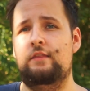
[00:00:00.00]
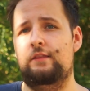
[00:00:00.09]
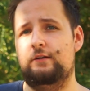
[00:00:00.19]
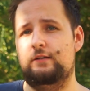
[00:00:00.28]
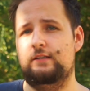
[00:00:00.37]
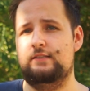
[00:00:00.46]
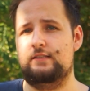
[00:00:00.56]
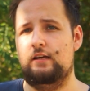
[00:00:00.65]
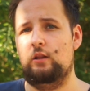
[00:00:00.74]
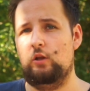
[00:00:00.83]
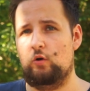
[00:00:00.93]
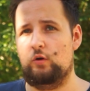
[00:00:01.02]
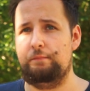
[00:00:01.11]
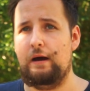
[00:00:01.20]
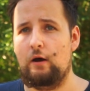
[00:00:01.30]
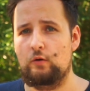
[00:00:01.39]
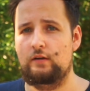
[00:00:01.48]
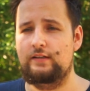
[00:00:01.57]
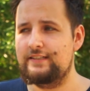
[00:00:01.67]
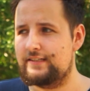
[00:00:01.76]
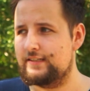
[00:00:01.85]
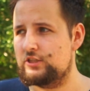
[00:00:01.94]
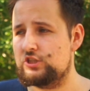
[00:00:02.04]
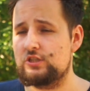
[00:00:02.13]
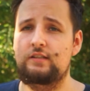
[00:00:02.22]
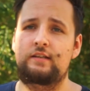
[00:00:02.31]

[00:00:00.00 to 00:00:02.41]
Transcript: there is lower power leakage,